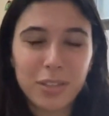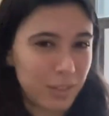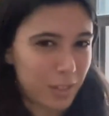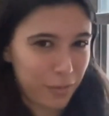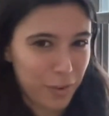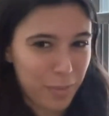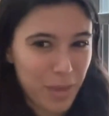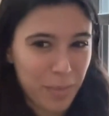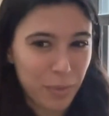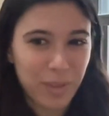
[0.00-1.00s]
different
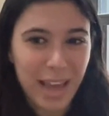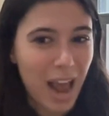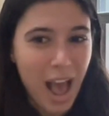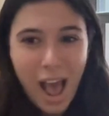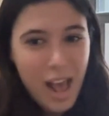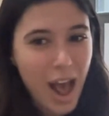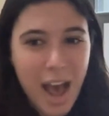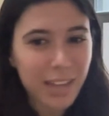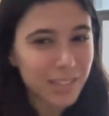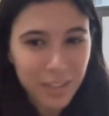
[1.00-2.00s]
people that
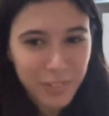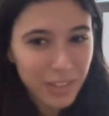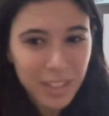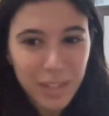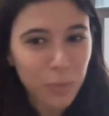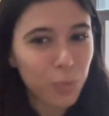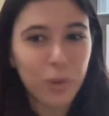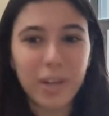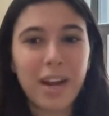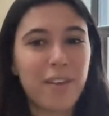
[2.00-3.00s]
I definitely
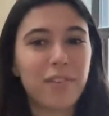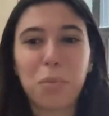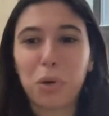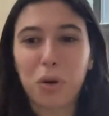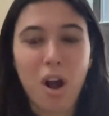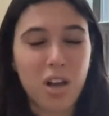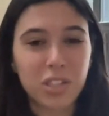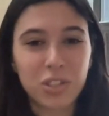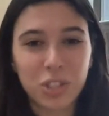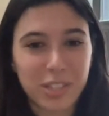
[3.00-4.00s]
wouldn't have come
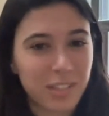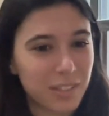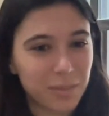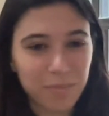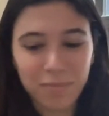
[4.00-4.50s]
across just